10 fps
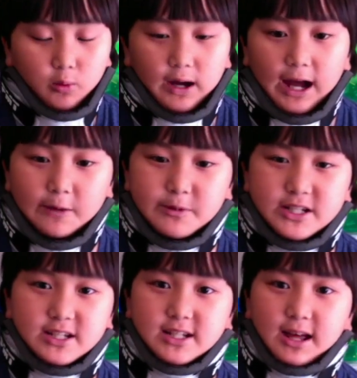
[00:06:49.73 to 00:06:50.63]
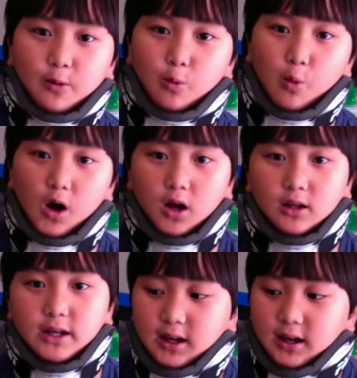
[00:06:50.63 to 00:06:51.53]
What happens is that
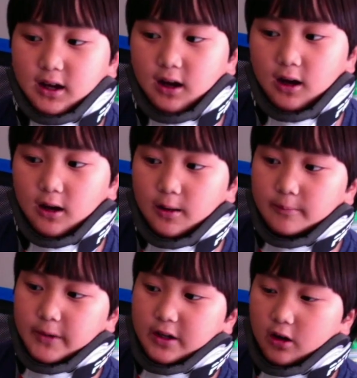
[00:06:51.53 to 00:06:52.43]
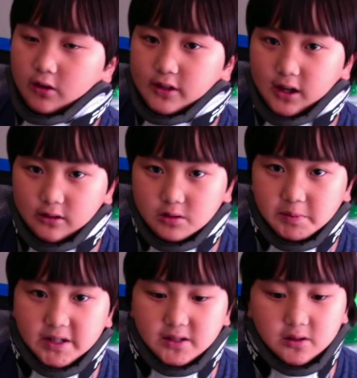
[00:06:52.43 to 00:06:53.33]
Wally and all the other
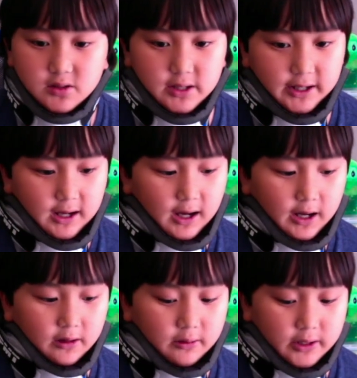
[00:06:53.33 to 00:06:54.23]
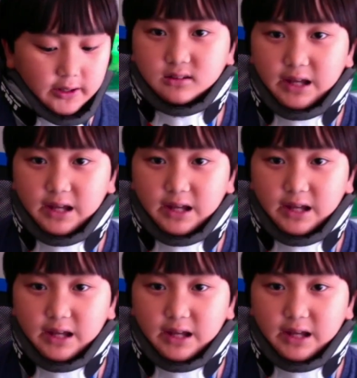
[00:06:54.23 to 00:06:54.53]
speedsters like Irie,